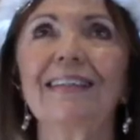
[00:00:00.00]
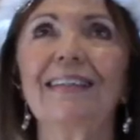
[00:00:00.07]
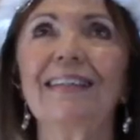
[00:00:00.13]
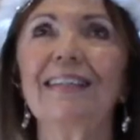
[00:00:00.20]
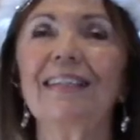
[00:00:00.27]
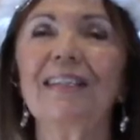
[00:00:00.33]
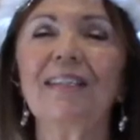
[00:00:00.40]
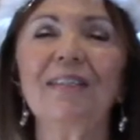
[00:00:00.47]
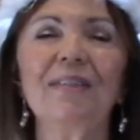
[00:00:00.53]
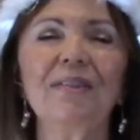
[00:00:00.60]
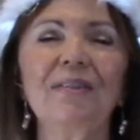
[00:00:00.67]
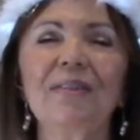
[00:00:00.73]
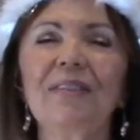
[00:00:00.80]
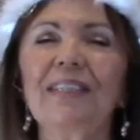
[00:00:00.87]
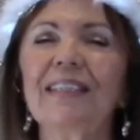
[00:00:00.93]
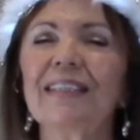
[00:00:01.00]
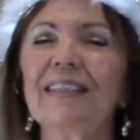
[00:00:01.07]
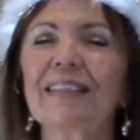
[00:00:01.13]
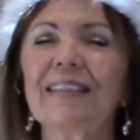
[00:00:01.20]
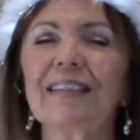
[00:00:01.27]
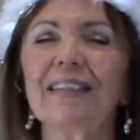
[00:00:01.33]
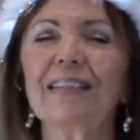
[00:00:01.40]
you
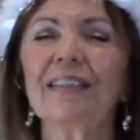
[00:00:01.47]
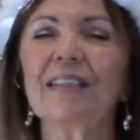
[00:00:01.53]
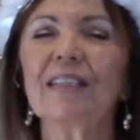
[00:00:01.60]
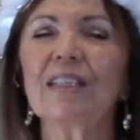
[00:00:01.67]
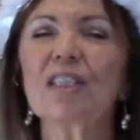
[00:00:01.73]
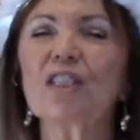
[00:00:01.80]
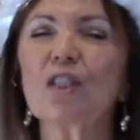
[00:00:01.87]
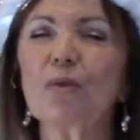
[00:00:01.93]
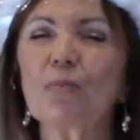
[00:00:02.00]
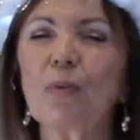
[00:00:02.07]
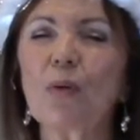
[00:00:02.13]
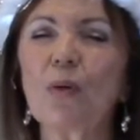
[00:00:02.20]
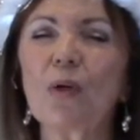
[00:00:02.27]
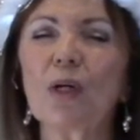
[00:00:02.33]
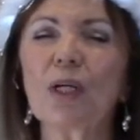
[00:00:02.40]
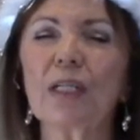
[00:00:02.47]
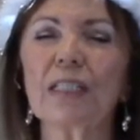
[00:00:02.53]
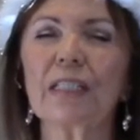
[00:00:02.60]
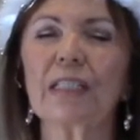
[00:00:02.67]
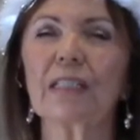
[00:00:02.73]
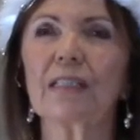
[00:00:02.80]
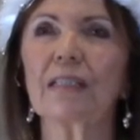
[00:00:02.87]
support
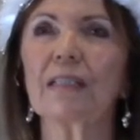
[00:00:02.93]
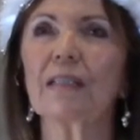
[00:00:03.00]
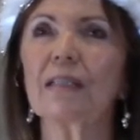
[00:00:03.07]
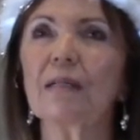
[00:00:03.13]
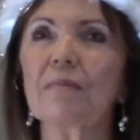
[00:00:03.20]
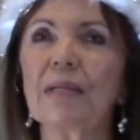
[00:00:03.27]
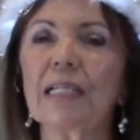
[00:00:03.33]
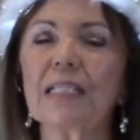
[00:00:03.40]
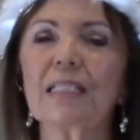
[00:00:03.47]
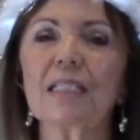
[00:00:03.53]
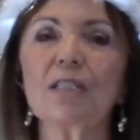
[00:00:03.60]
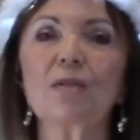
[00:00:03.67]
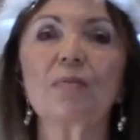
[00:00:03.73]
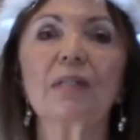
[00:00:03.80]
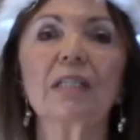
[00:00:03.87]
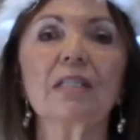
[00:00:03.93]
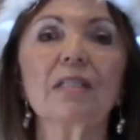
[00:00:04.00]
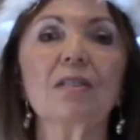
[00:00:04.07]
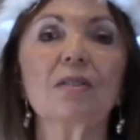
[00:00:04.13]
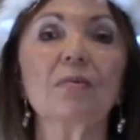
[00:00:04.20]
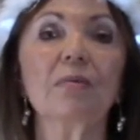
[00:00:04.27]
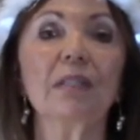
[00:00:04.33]
the message because
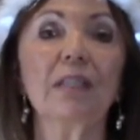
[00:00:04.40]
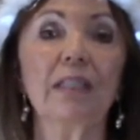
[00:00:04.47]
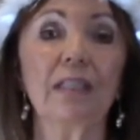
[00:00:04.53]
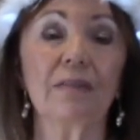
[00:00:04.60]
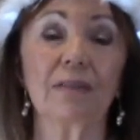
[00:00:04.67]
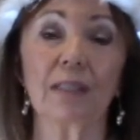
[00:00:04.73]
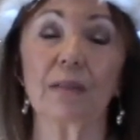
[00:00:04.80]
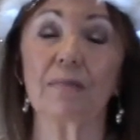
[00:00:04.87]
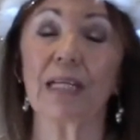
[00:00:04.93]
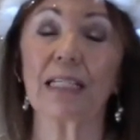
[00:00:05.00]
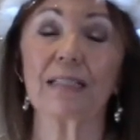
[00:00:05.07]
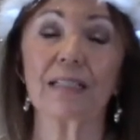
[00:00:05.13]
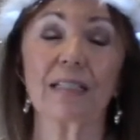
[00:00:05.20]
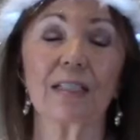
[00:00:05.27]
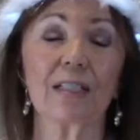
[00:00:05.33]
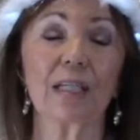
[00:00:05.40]
you believe in the message.